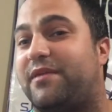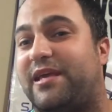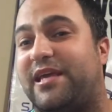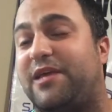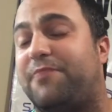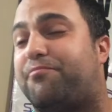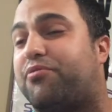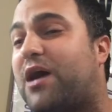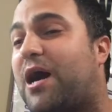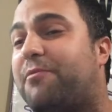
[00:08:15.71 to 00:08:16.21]

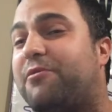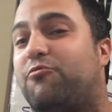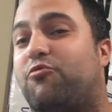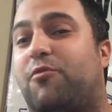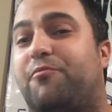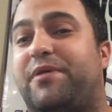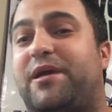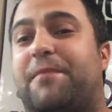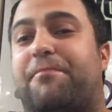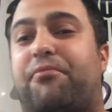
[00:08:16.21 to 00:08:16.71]
he probably will
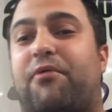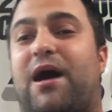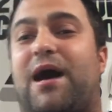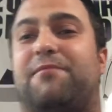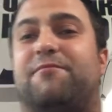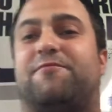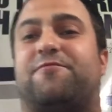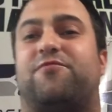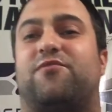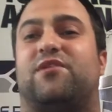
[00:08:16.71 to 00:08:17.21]
be a
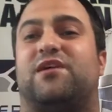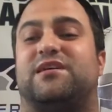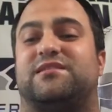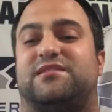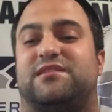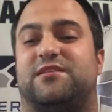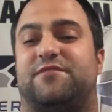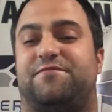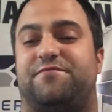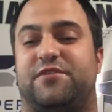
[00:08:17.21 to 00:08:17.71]
problem for
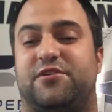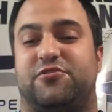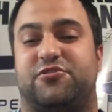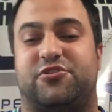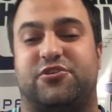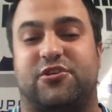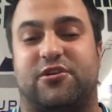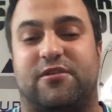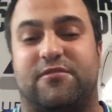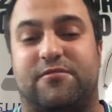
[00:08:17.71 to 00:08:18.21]
us in the
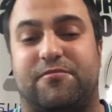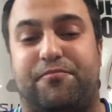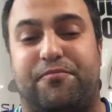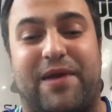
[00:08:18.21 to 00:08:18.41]
future,